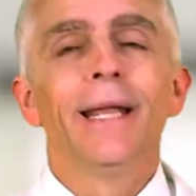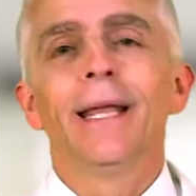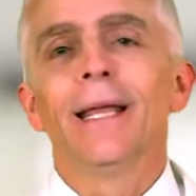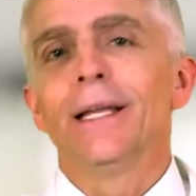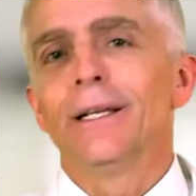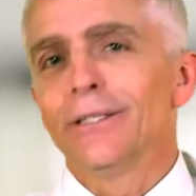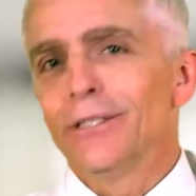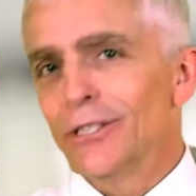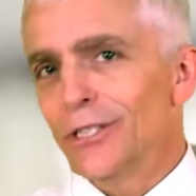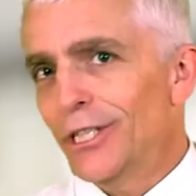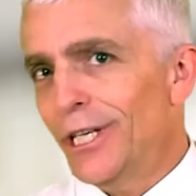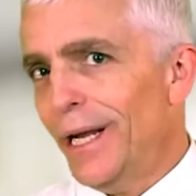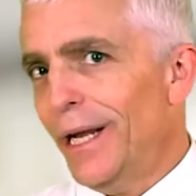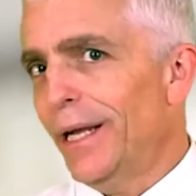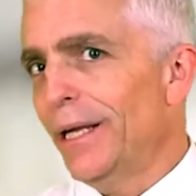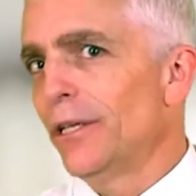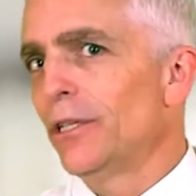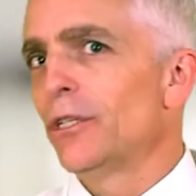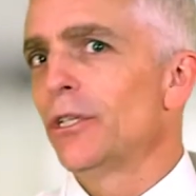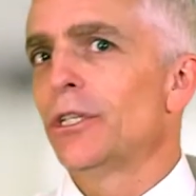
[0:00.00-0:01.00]
can
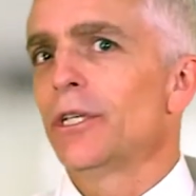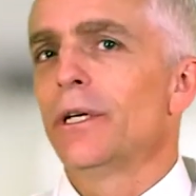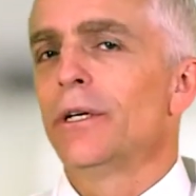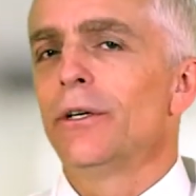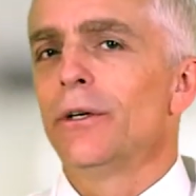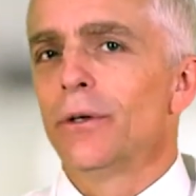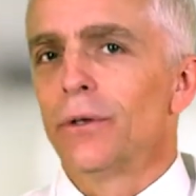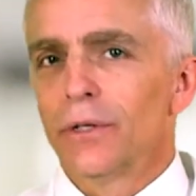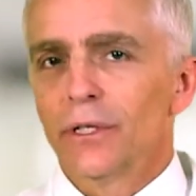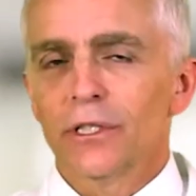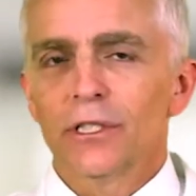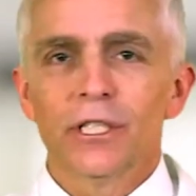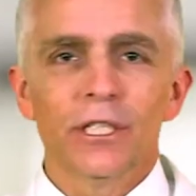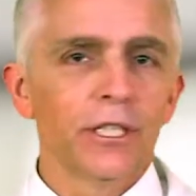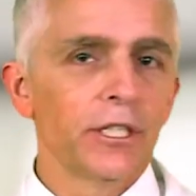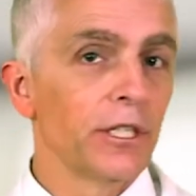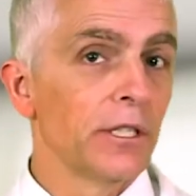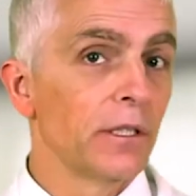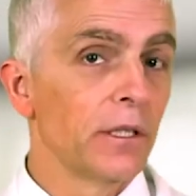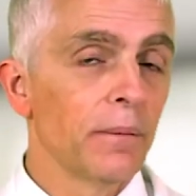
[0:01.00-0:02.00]
change your
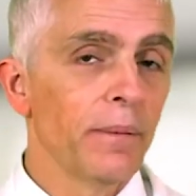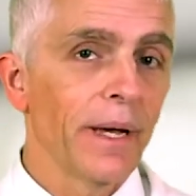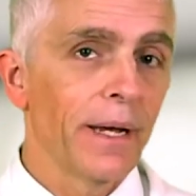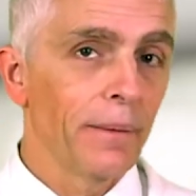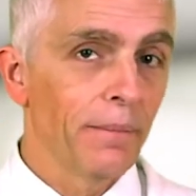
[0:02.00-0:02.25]
decisions about